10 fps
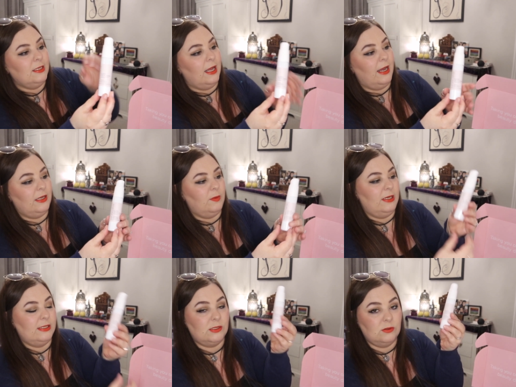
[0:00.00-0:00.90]

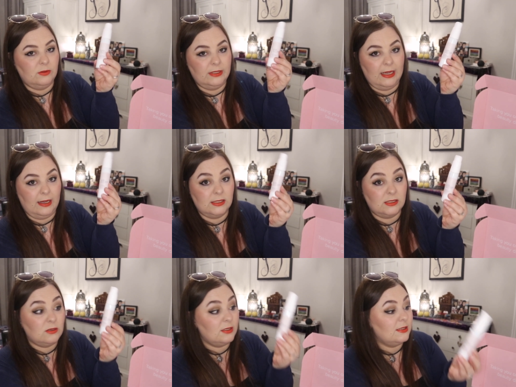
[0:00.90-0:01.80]
Anyway, so yeah, it's a
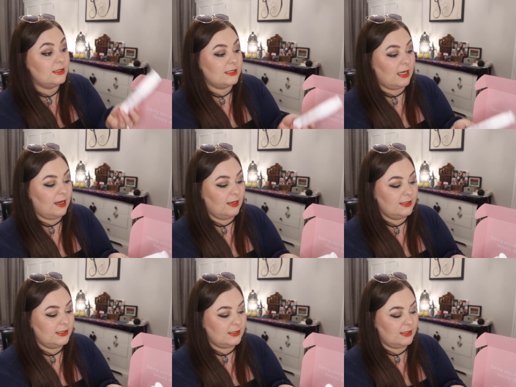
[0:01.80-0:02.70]
good little
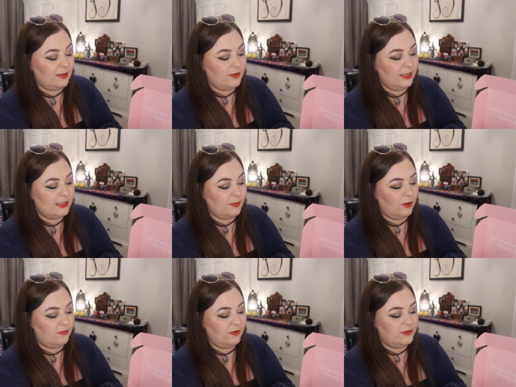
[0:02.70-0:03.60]
size. I think it's
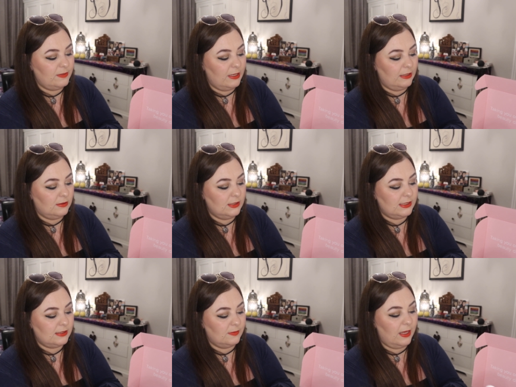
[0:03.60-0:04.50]
about 50
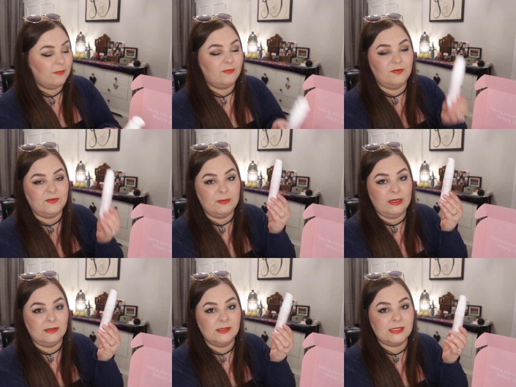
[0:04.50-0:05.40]
mils. Yeah, 50
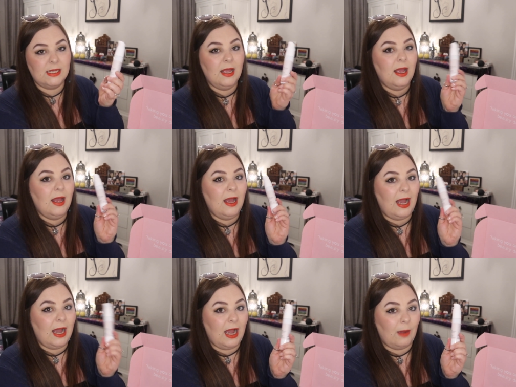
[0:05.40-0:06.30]
mils.
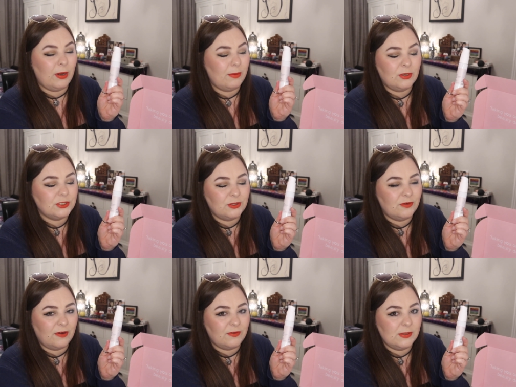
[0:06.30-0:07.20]
But I'm not sure
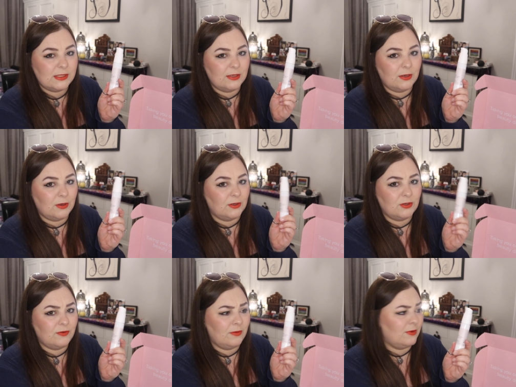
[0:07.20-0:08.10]
if I've used it or not, or if I'm,